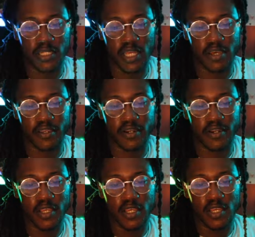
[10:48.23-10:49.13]
down here,
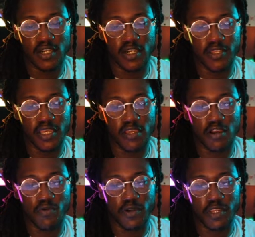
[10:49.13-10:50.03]
uh, they are
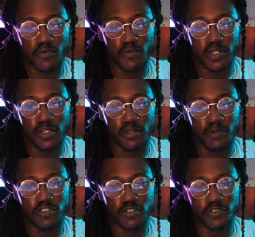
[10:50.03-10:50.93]
working with uh,
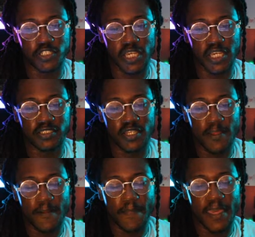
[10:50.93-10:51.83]
multiple chains.
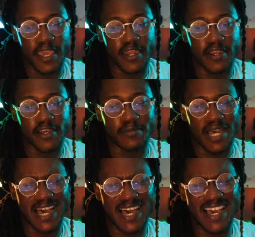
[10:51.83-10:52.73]
And um,
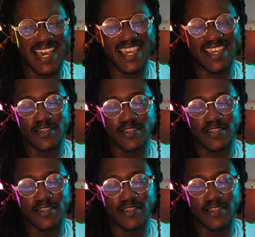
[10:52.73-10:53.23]
I,